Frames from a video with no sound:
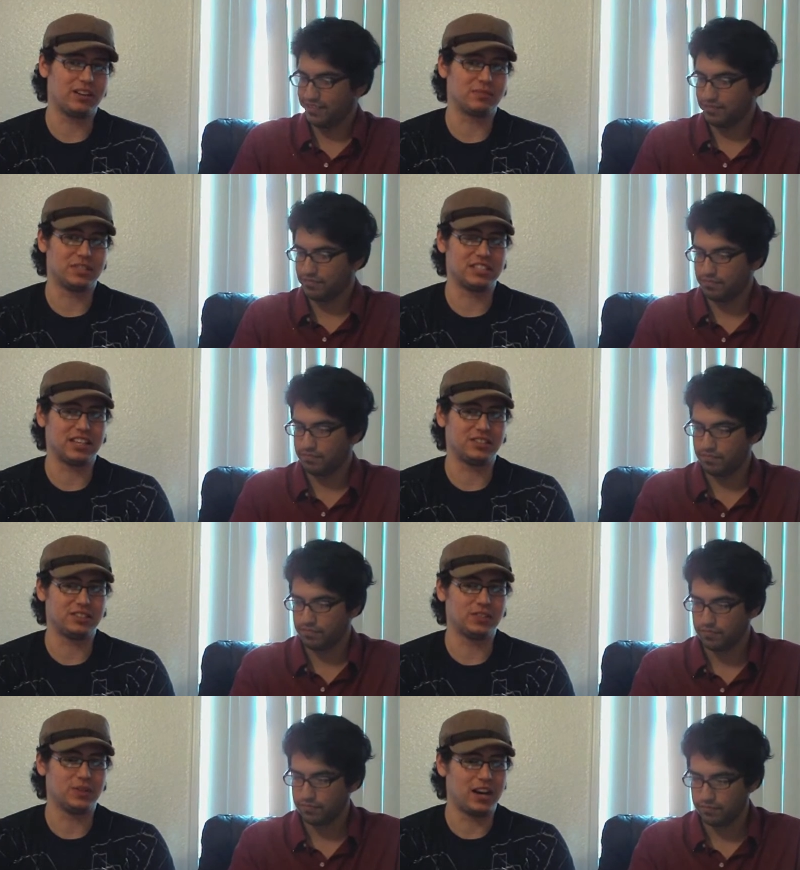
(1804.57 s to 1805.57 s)
Speaker 1: work out as much as I
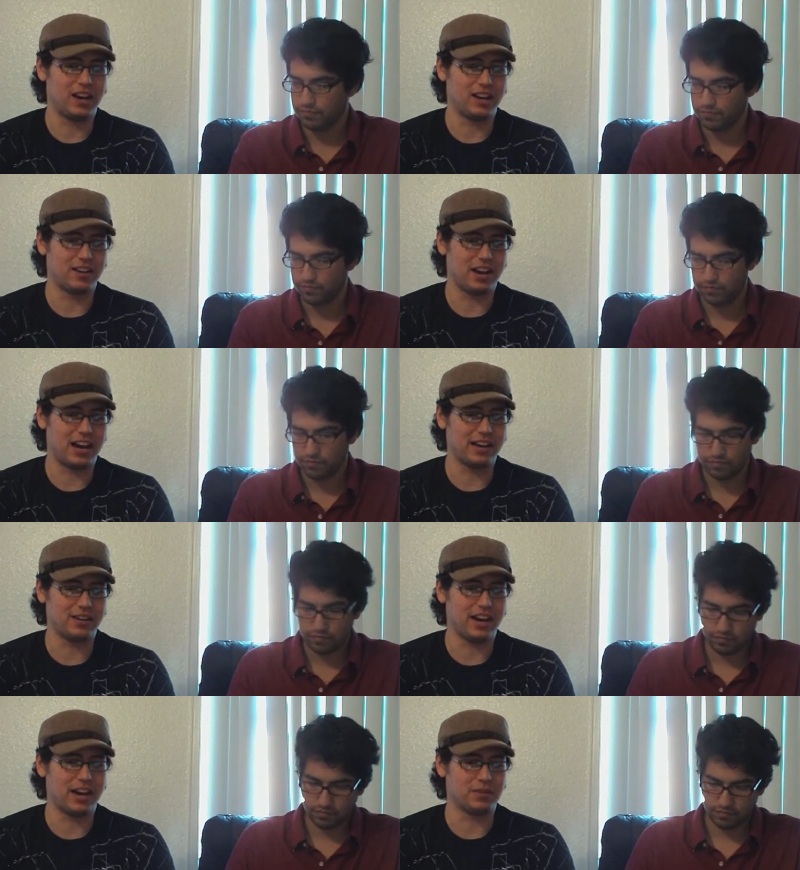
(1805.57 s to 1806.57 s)
used to.
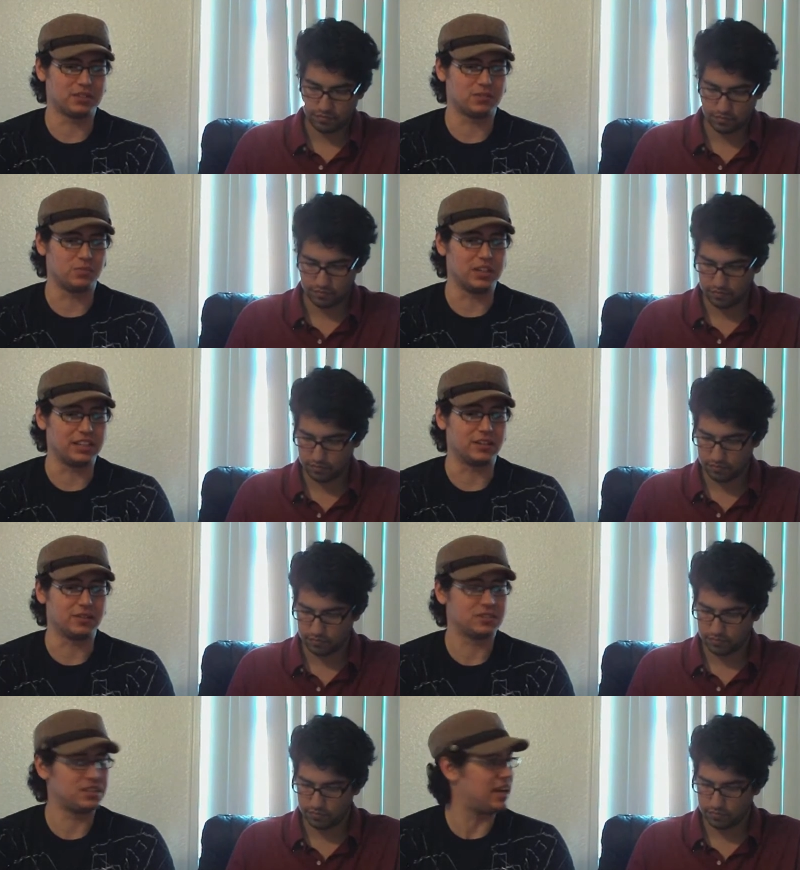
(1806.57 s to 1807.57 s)
I was really
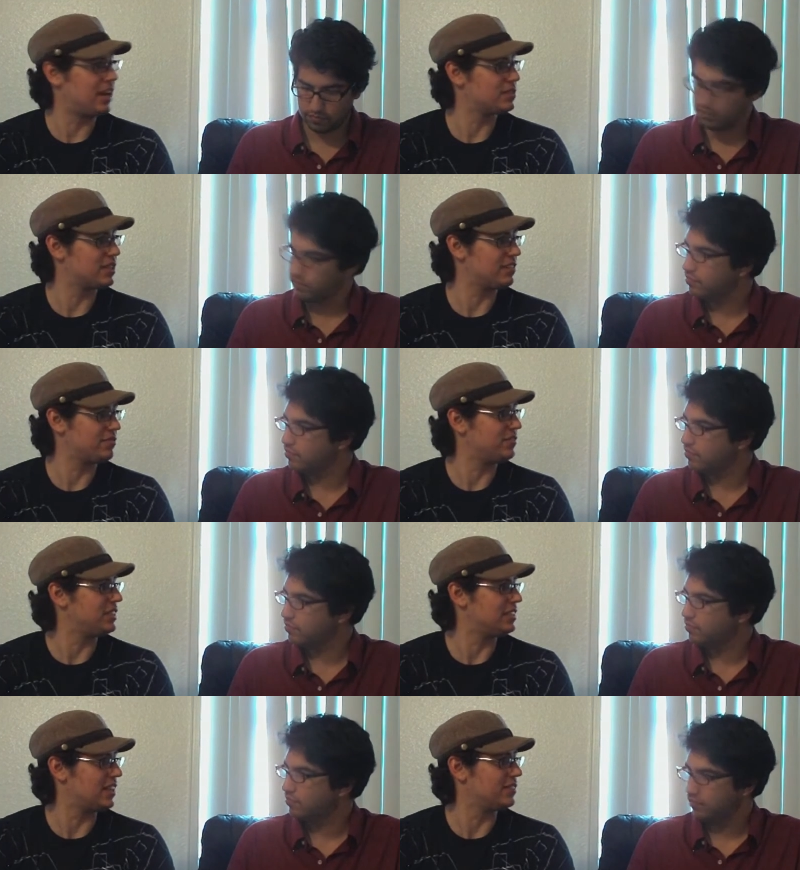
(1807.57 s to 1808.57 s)
close to that. I was like
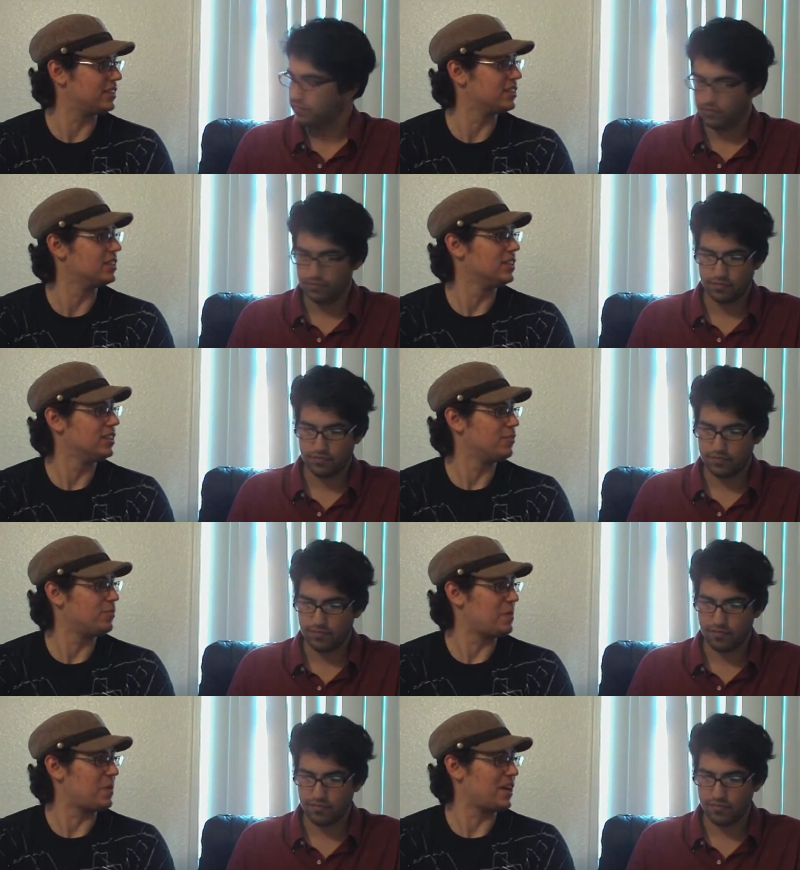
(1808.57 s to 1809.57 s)
57
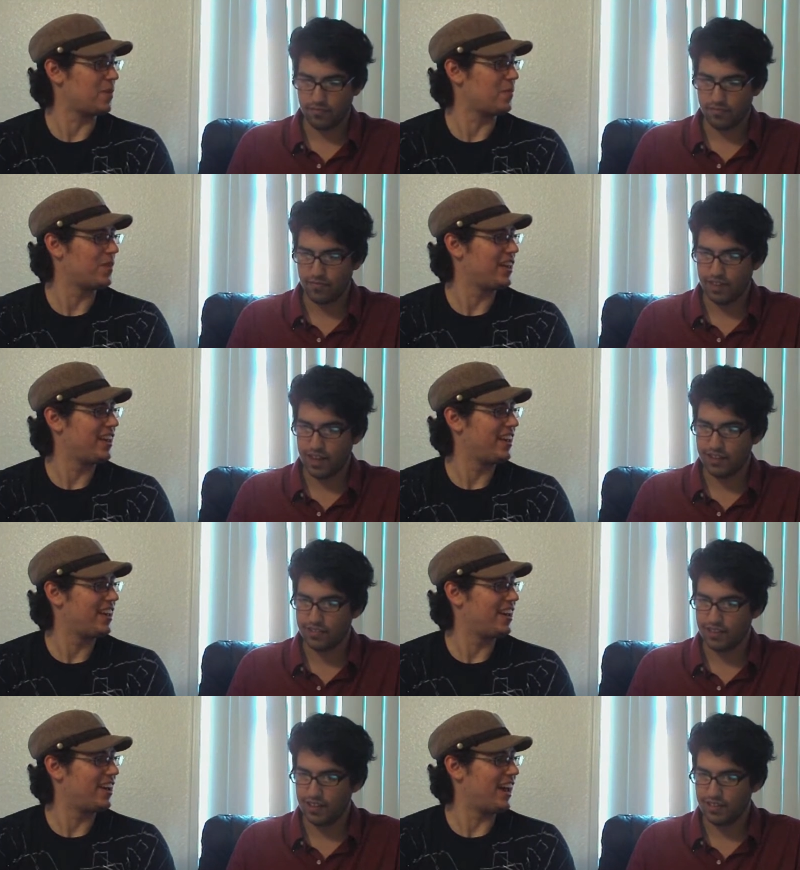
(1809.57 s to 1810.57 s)
BPM.
Speaker 2: Yeah,
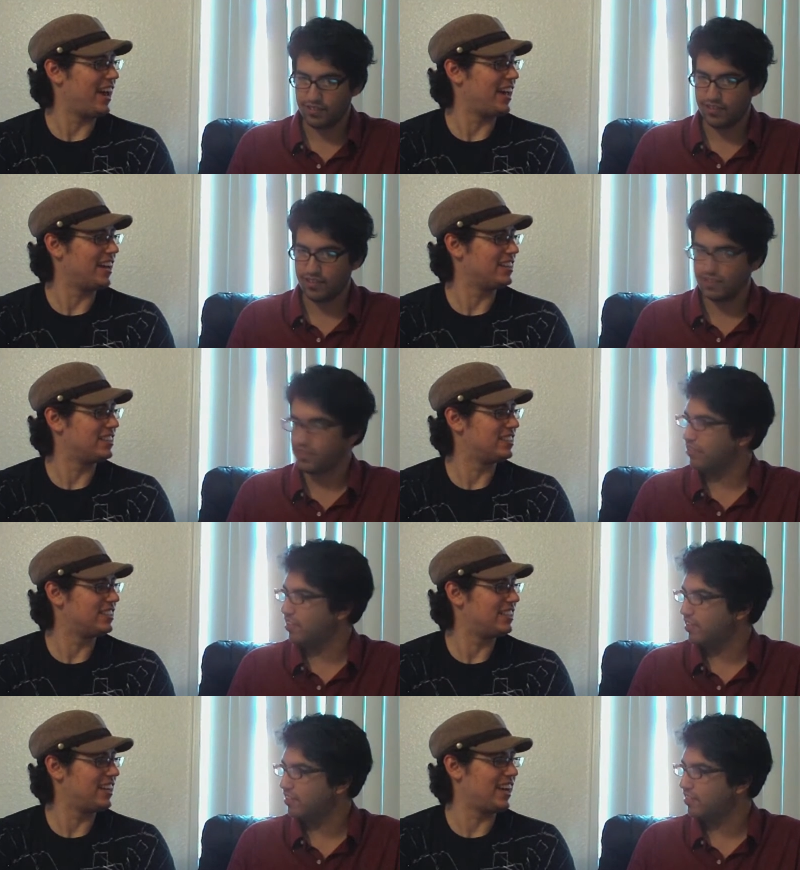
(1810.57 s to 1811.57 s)
Speaker 1: so that's
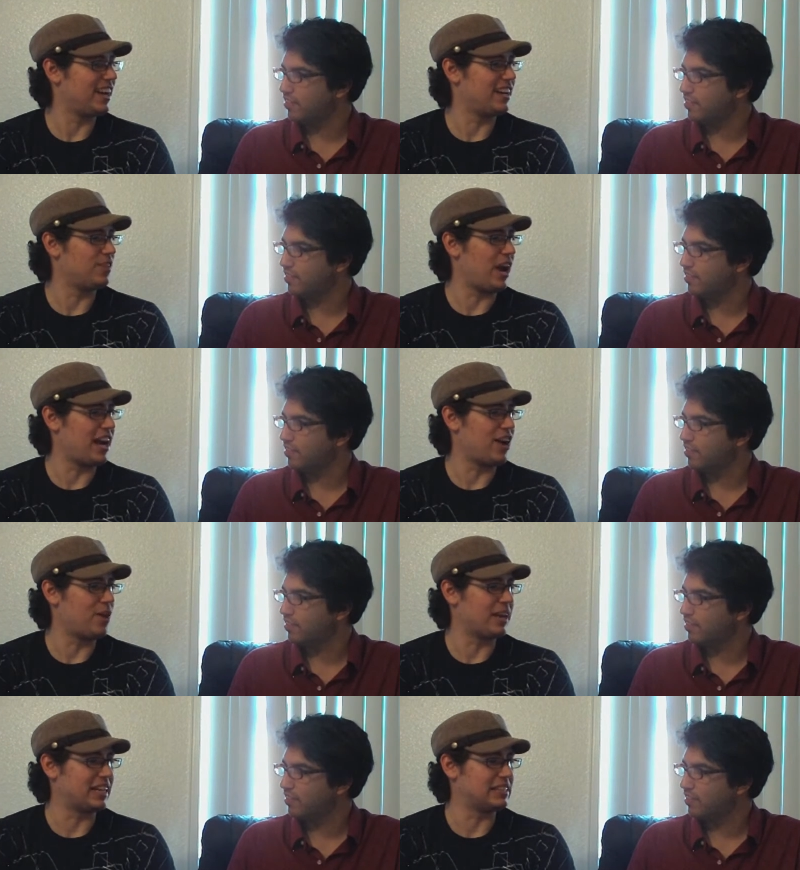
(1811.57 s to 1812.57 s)
not good. And right
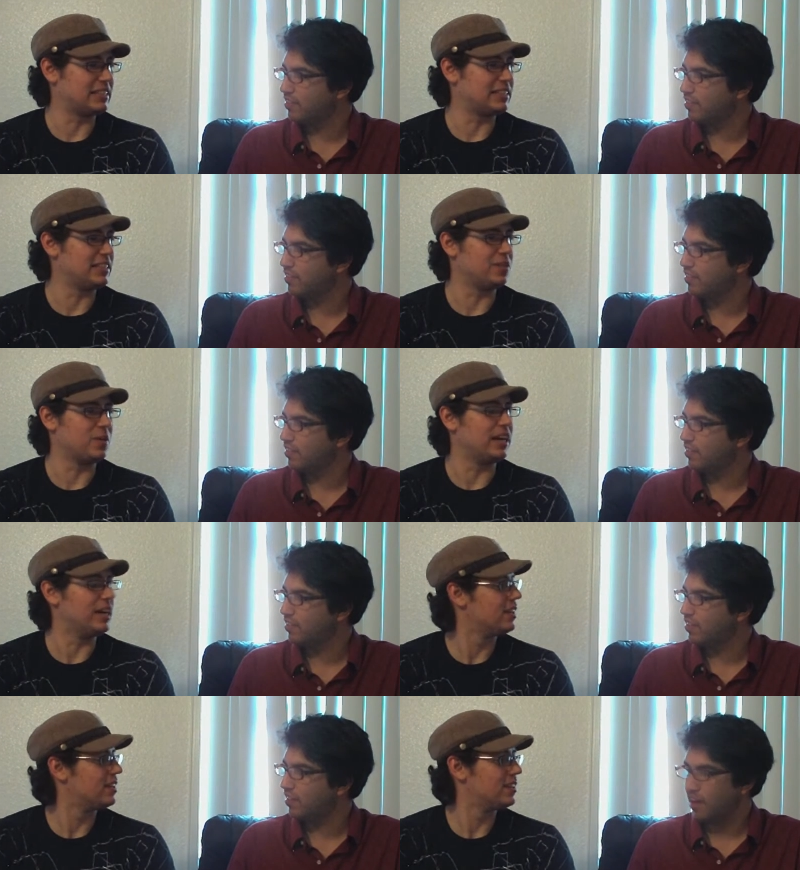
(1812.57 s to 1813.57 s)
now I'm like at 63.
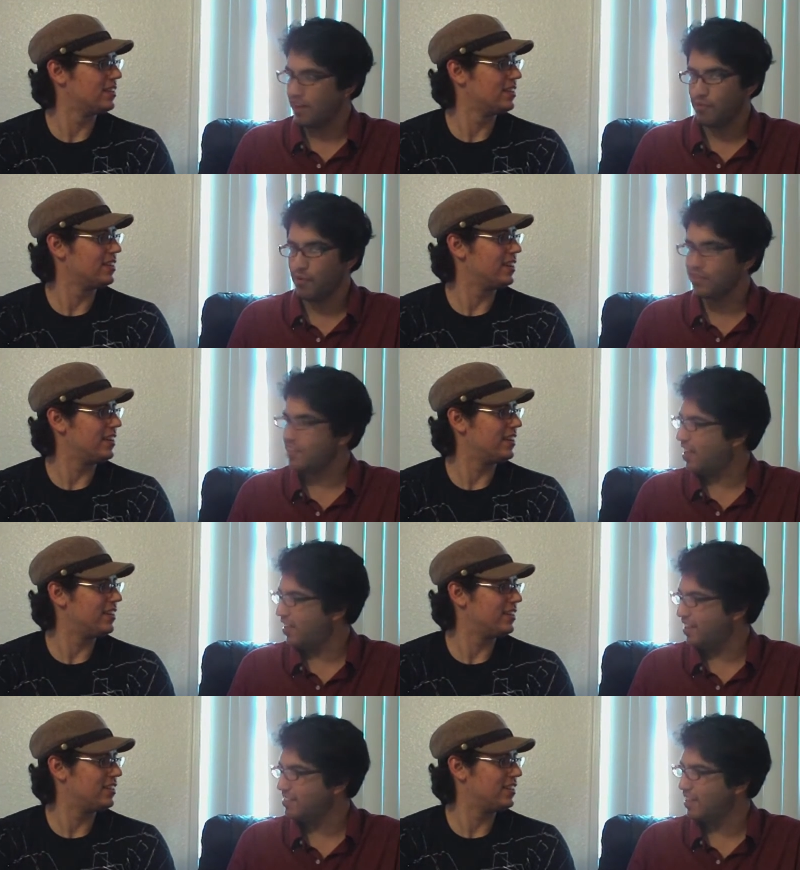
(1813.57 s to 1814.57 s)
Speaker 2: What was I
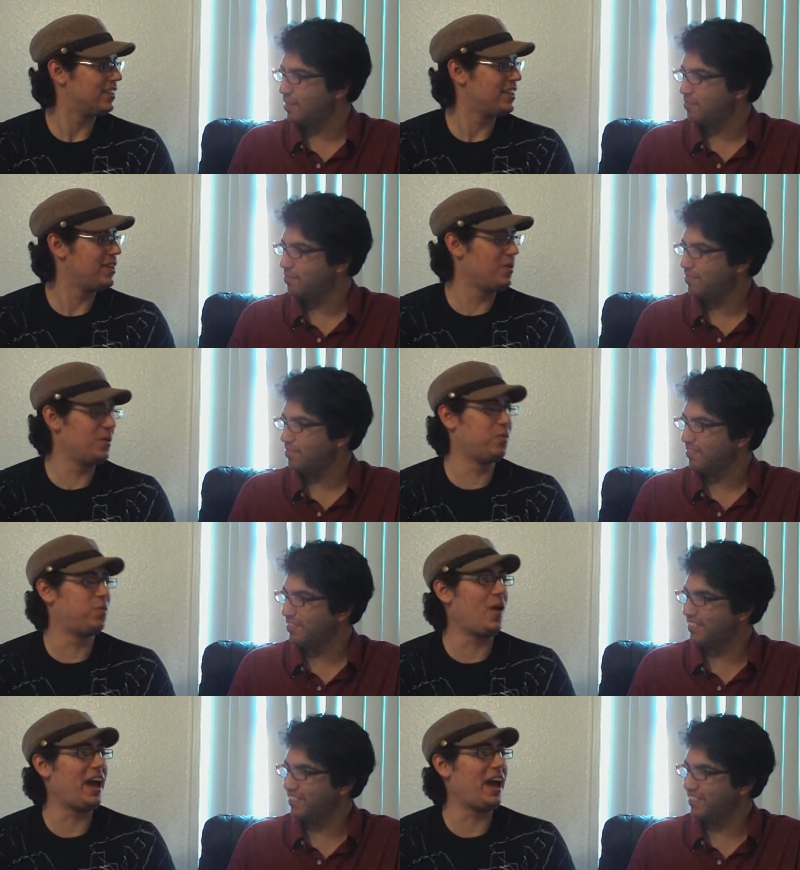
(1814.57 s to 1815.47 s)
at last time?
Speaker 1: You were